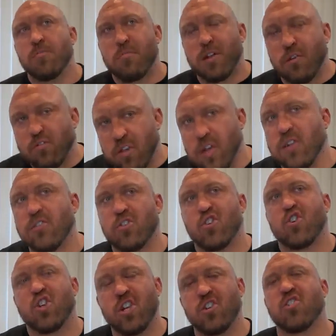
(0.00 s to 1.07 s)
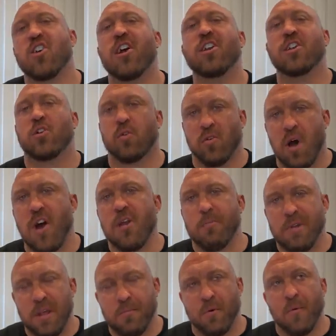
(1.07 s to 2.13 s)
But I think shit is getting to a lot of
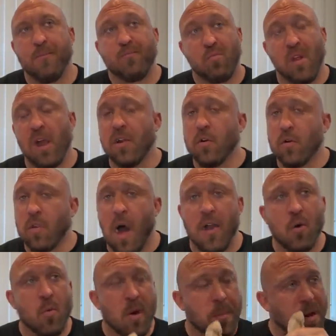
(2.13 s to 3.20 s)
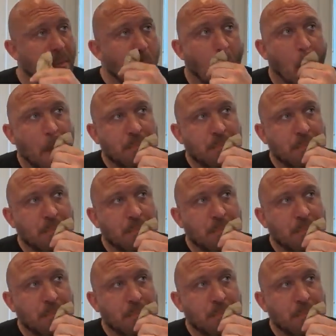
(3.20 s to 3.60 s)
people. I know a lot of women.